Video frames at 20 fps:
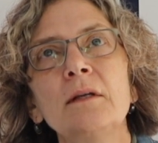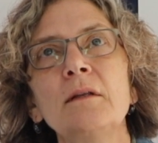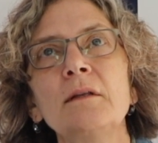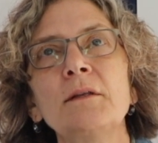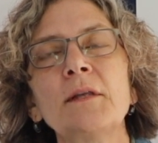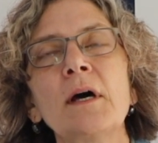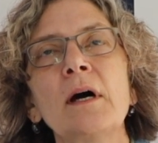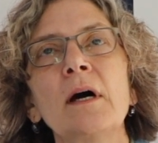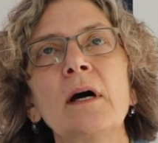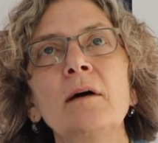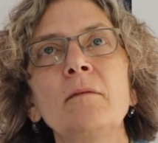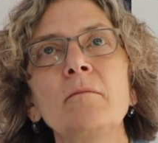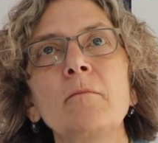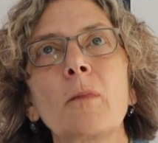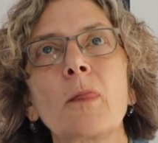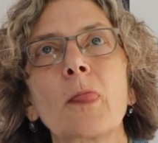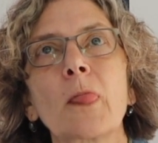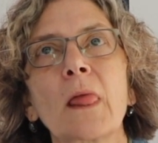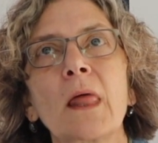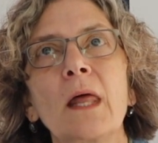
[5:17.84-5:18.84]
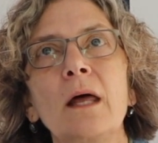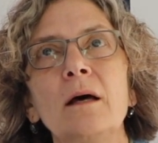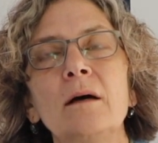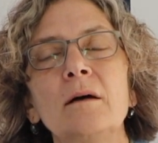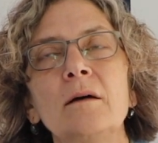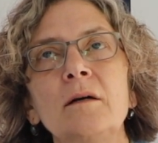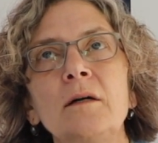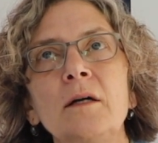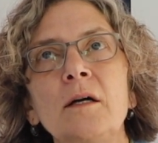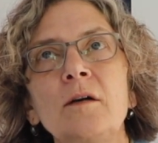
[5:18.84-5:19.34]
that,
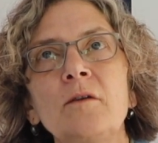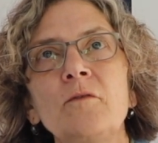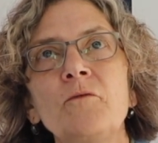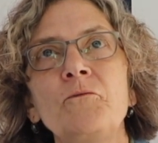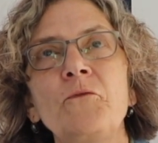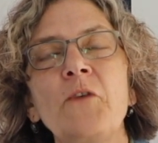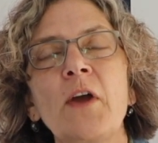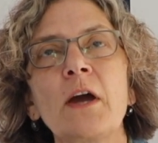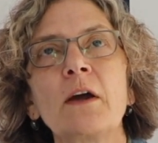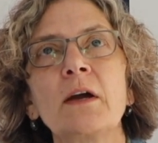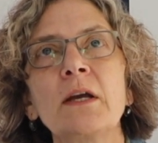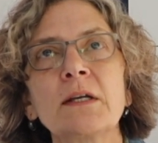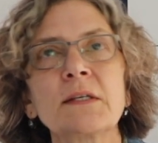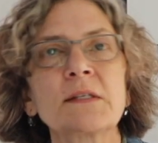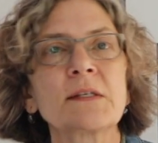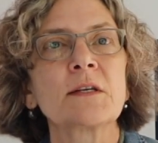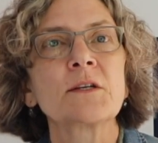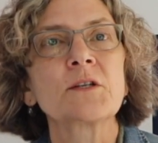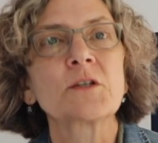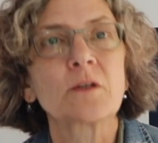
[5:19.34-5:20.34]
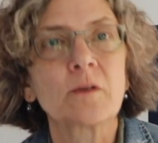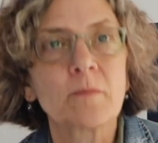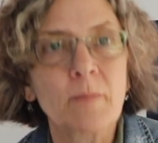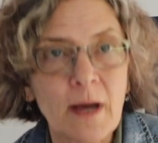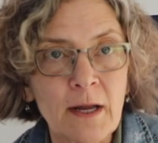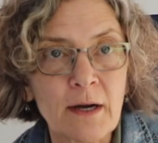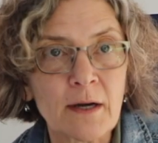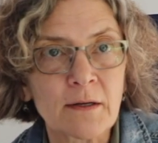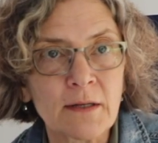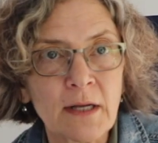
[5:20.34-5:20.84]
very essential
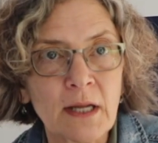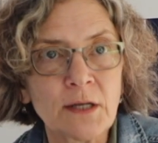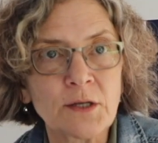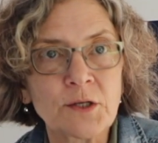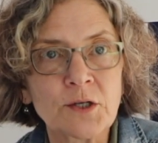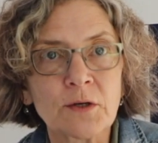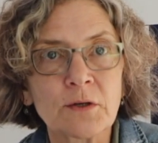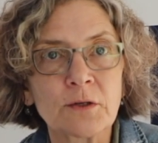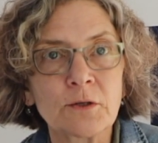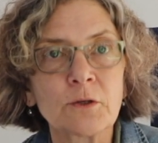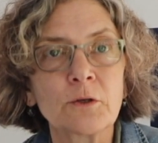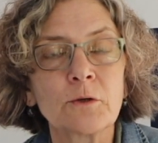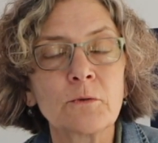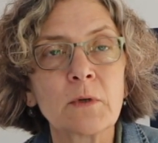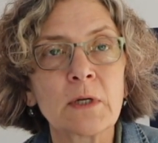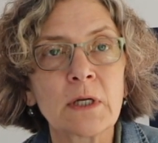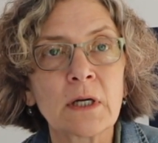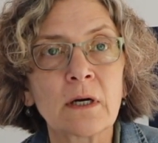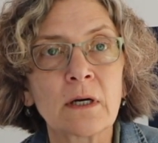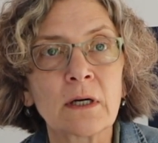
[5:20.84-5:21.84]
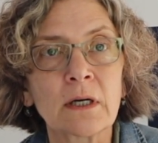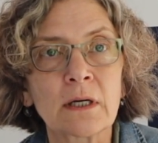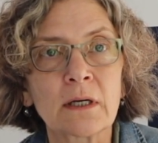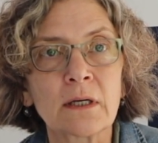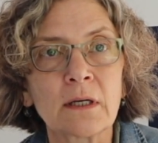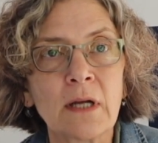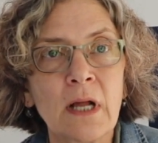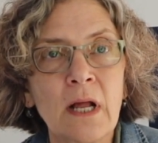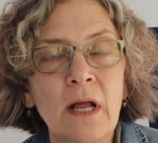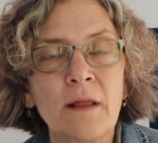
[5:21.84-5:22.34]
about our nature and who we
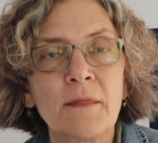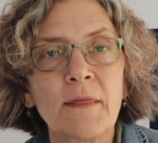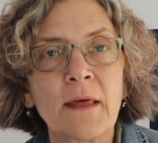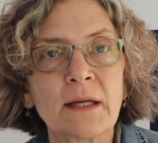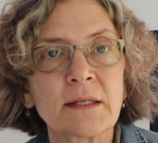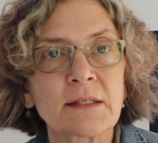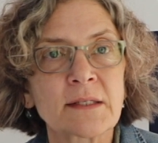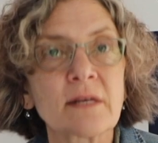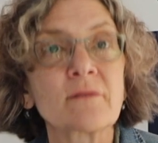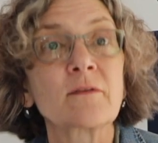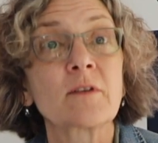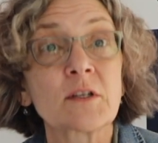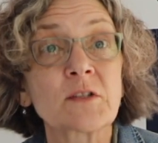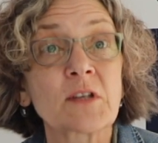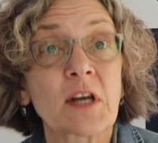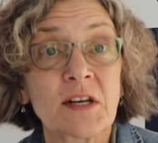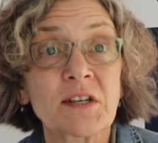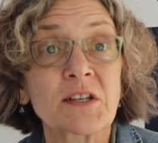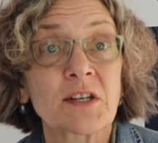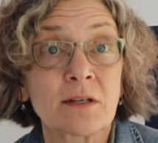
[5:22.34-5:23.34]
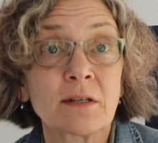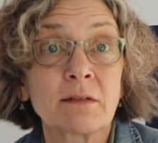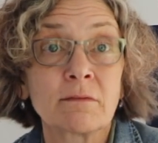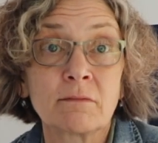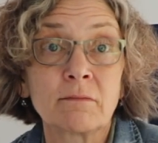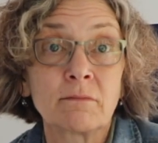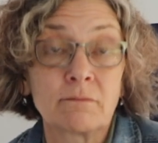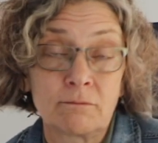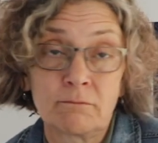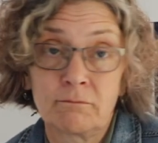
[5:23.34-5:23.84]
are that civilization
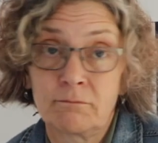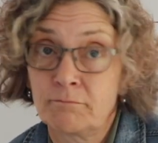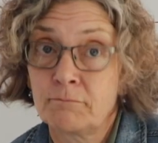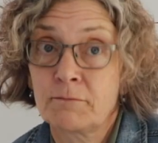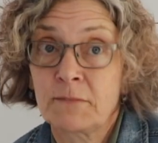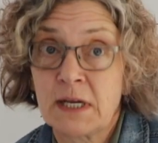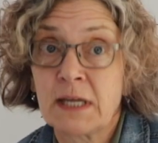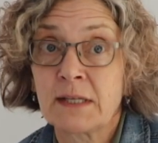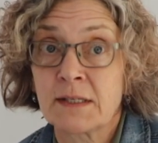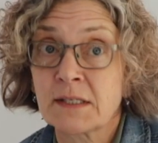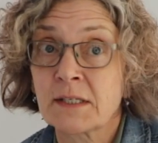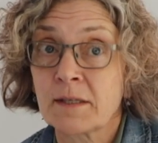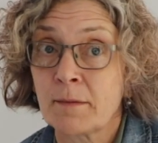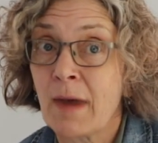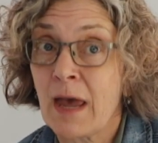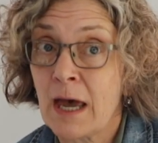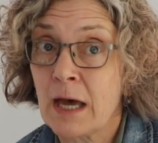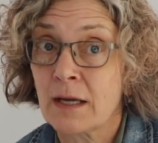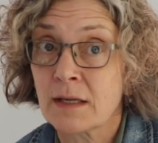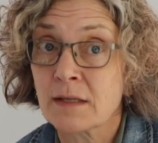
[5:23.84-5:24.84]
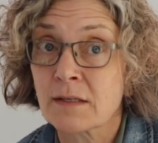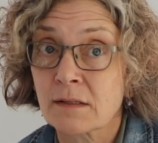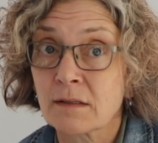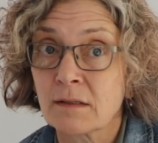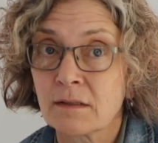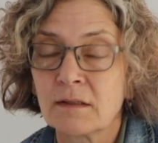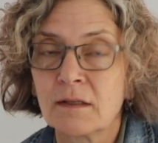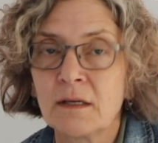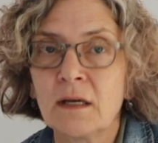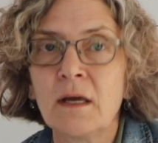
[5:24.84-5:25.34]
tends to mask.
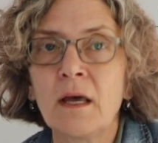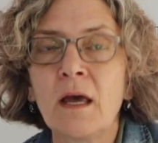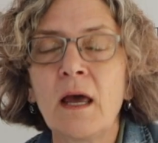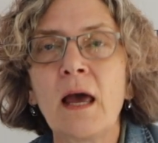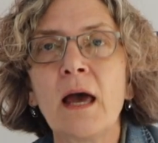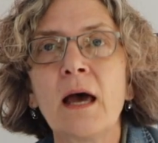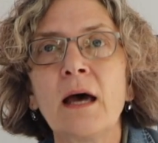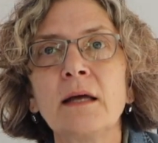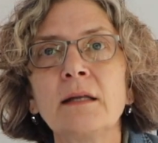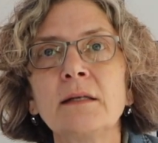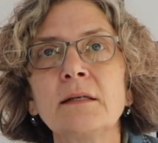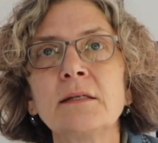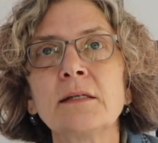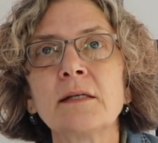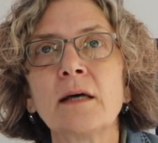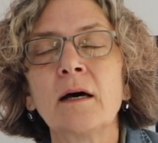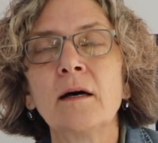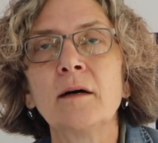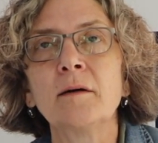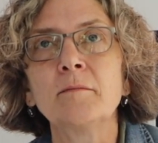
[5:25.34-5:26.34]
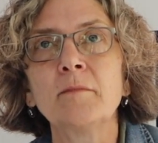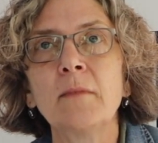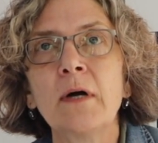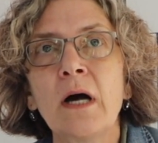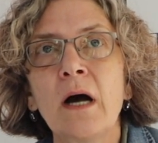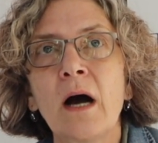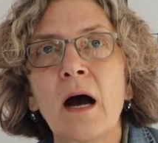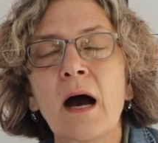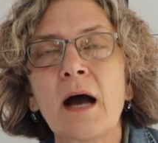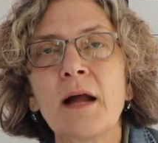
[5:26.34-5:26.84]
And
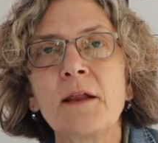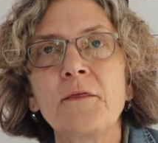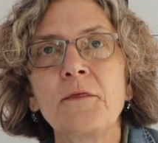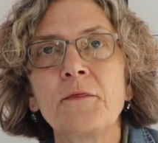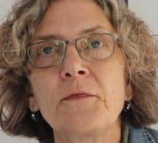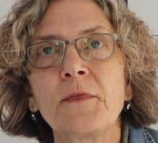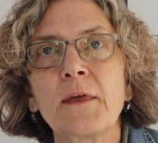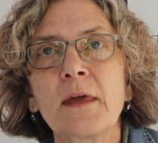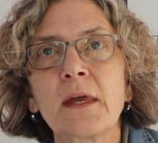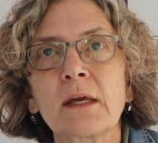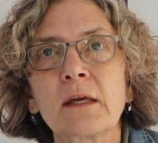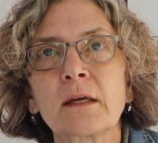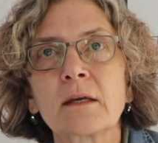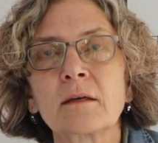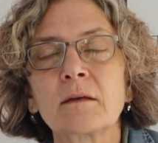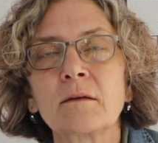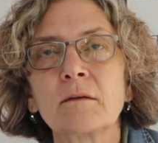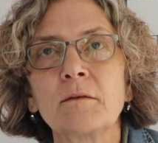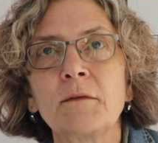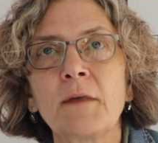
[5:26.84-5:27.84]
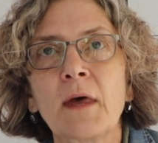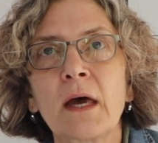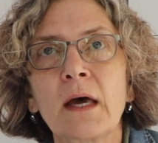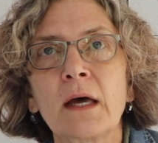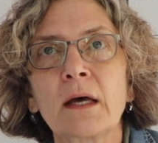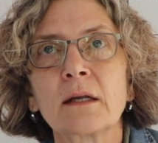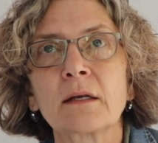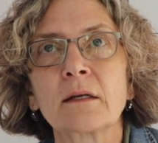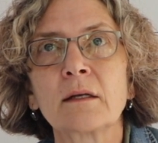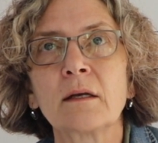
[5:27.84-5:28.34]
I think
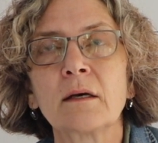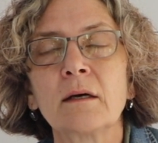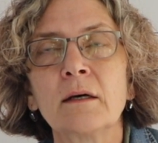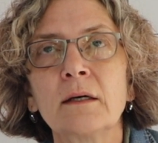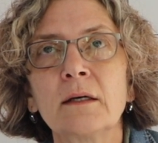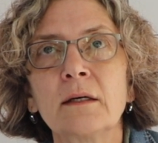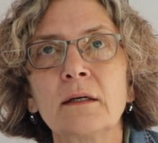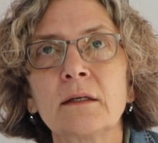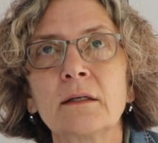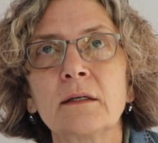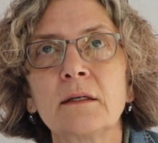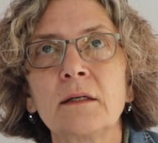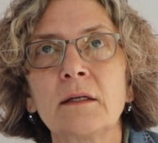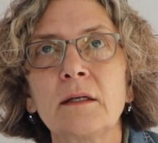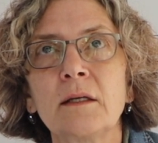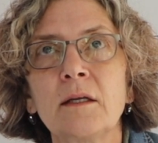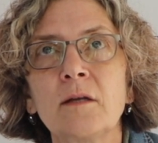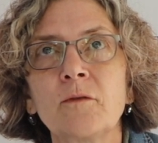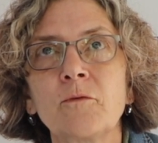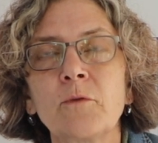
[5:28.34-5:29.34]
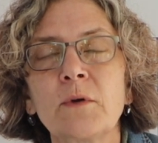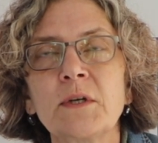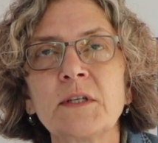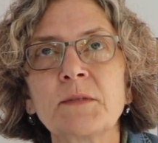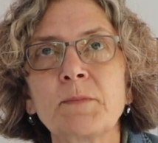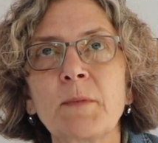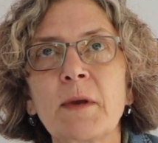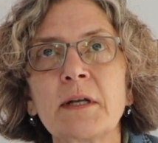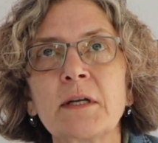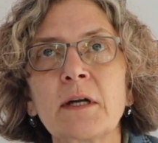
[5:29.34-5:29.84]
that if we
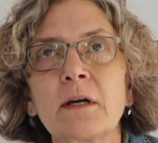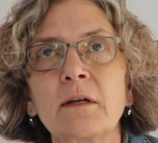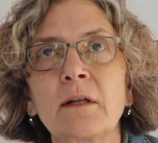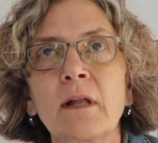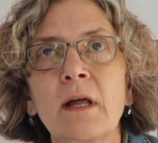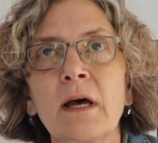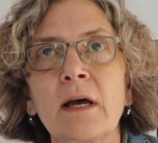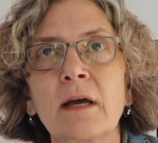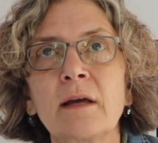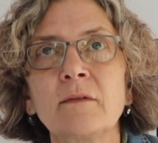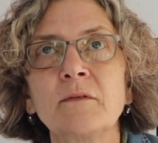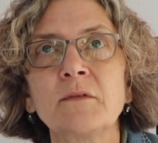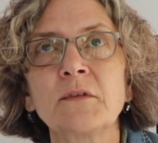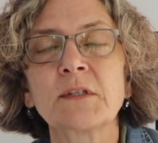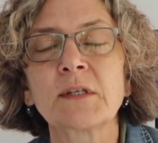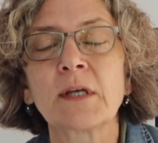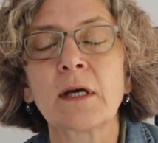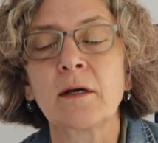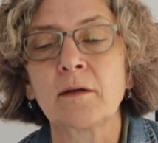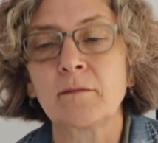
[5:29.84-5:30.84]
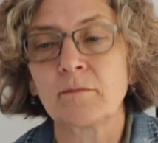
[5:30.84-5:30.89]
spend our lives